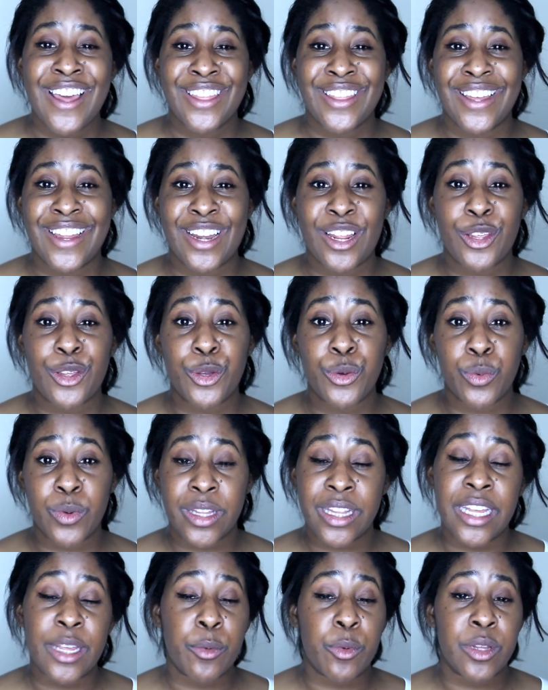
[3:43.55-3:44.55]
then you
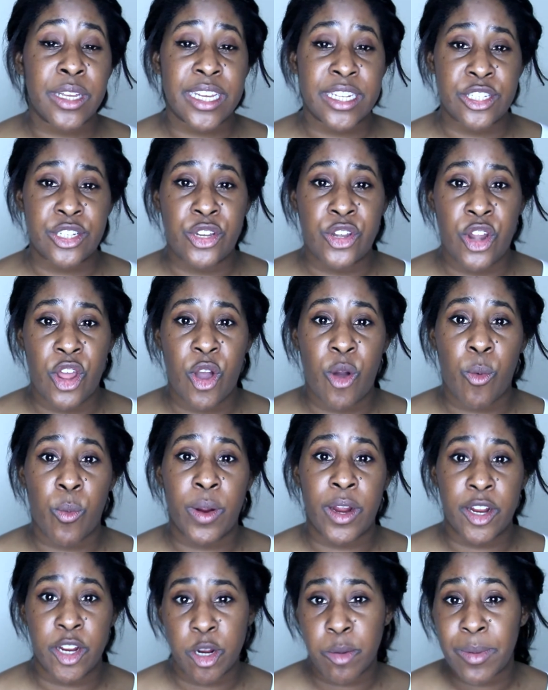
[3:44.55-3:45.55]
really will get to know
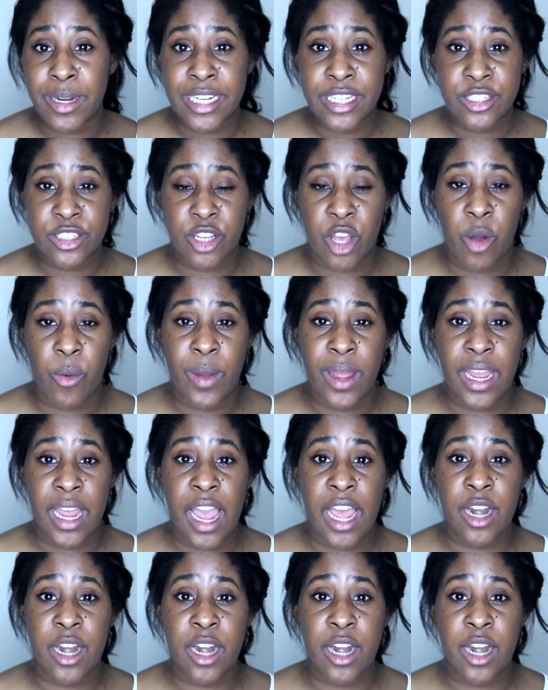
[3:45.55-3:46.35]
where your money's going,